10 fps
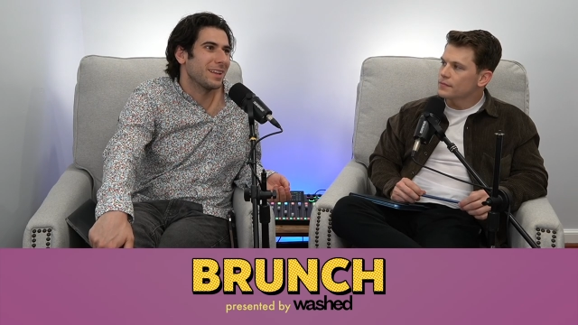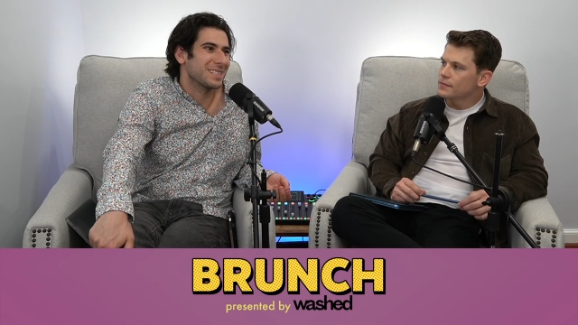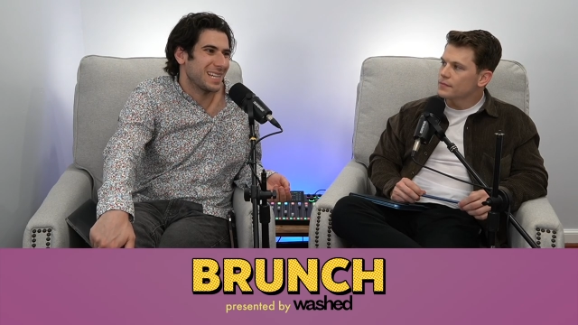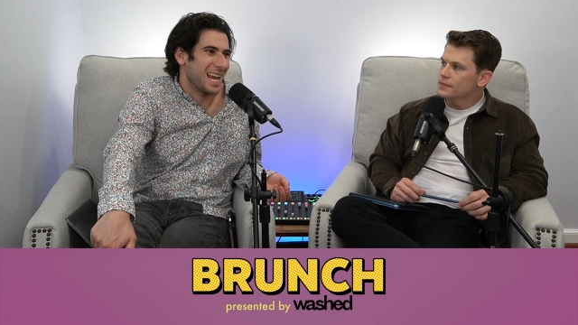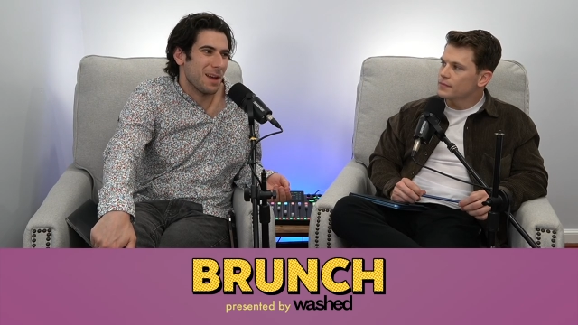
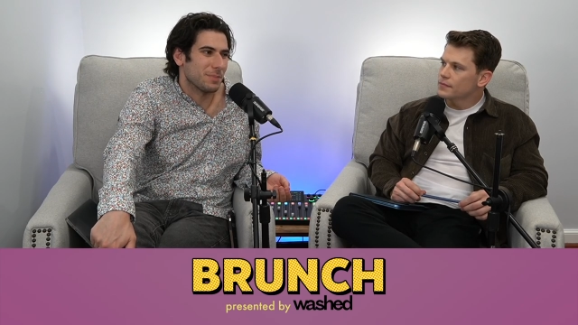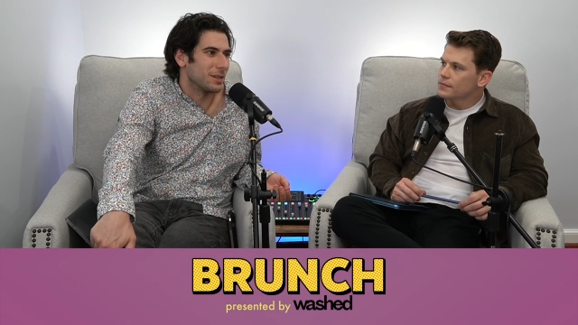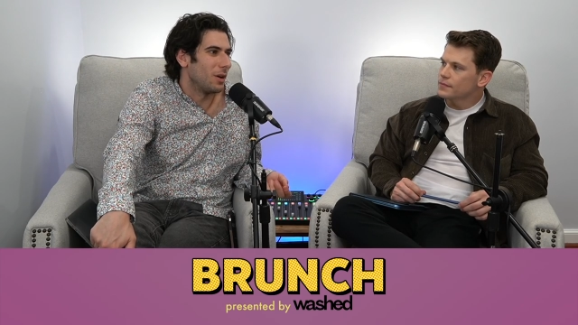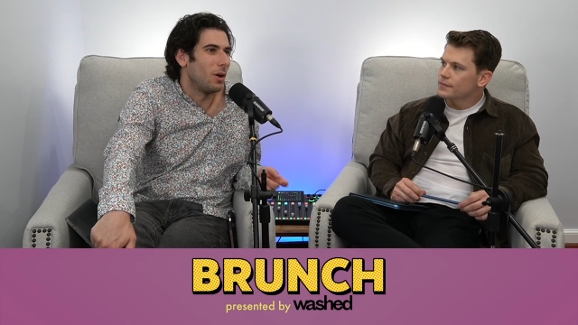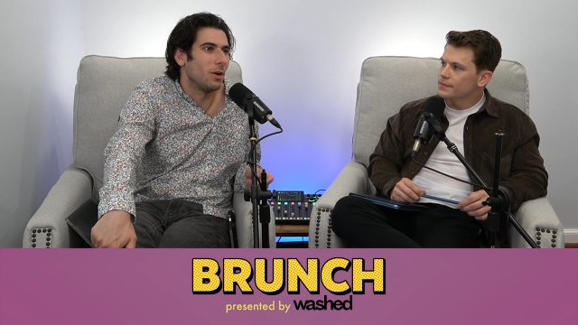Speaker 1: That's going to
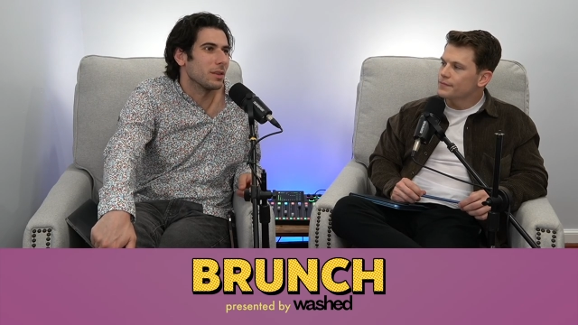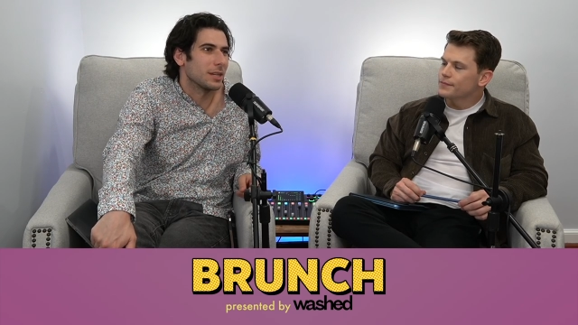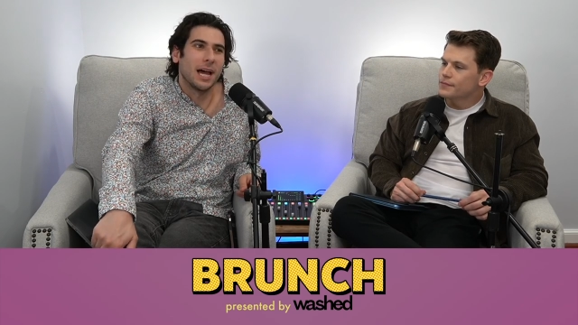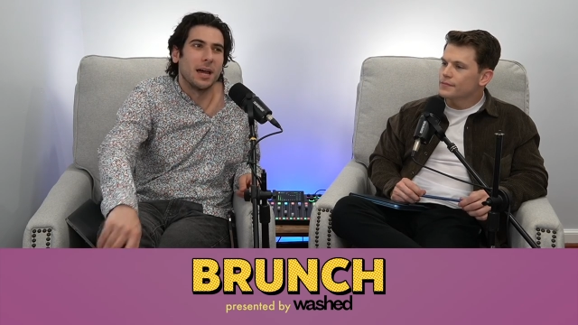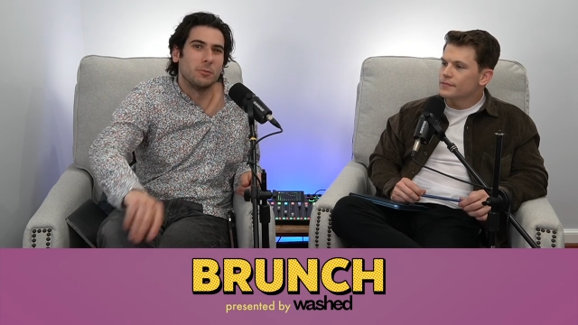happen all the
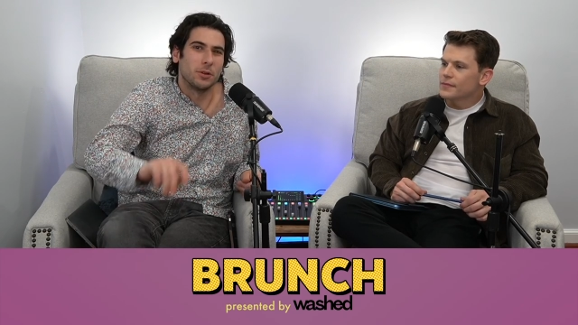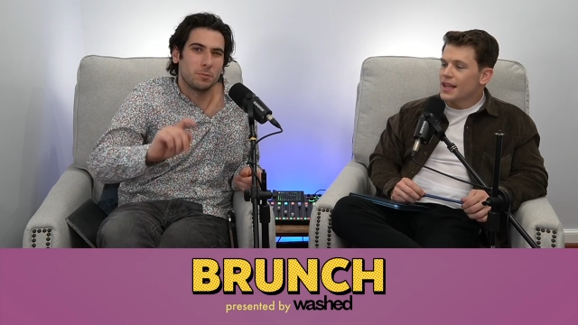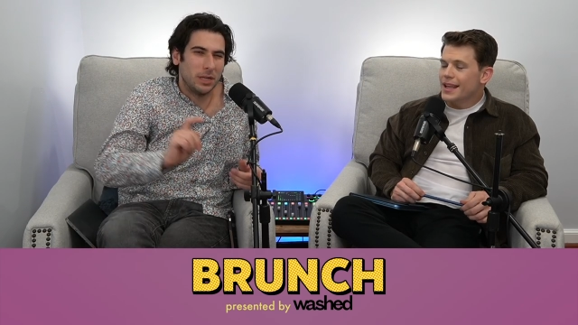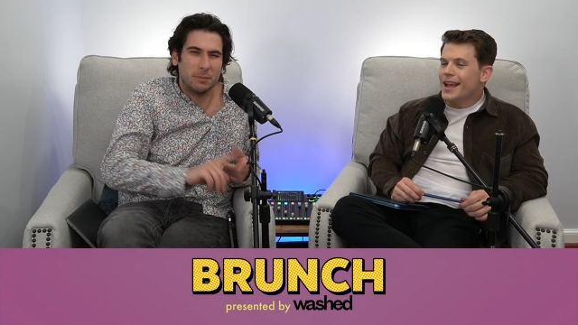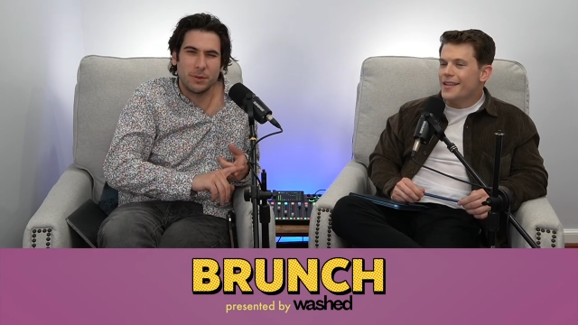time
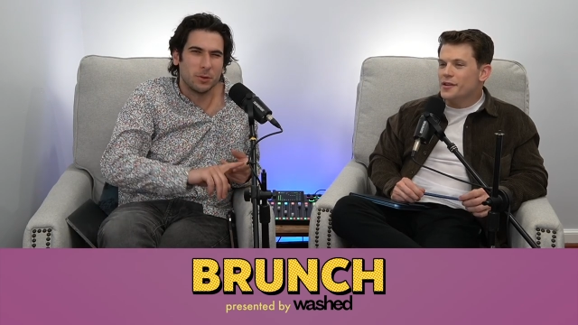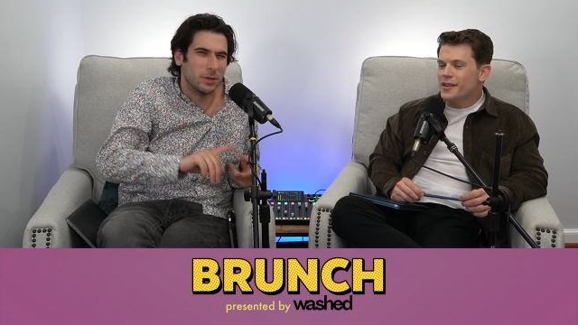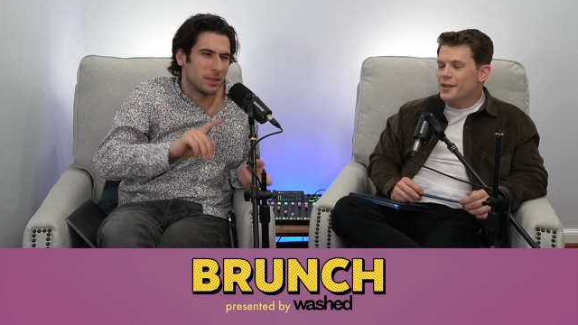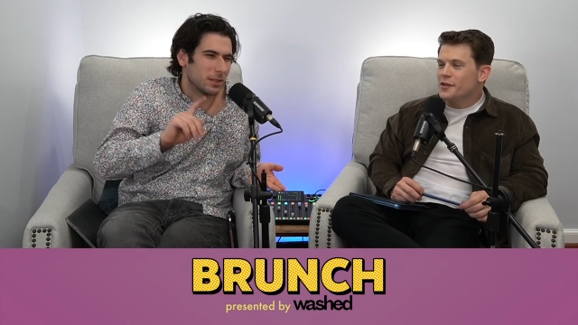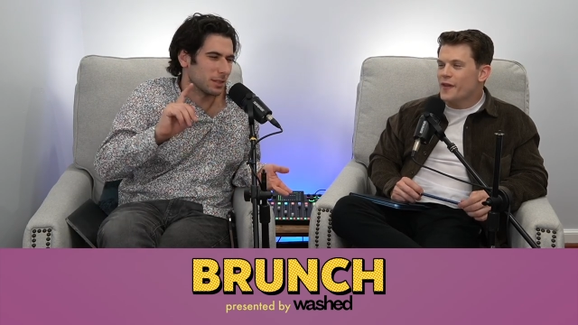with people. Yeah,
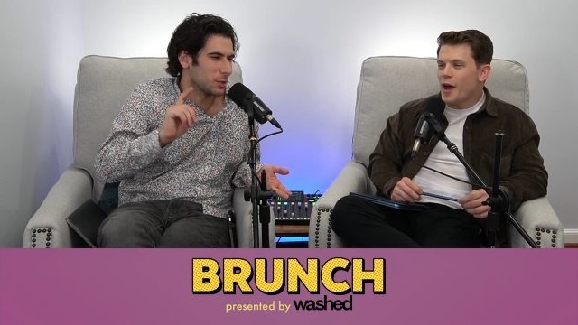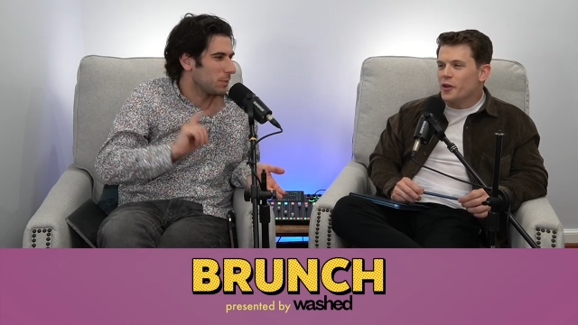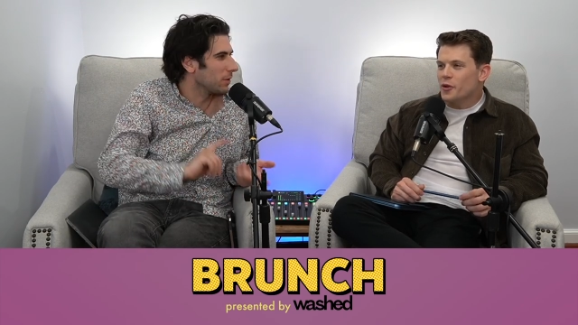there, there's value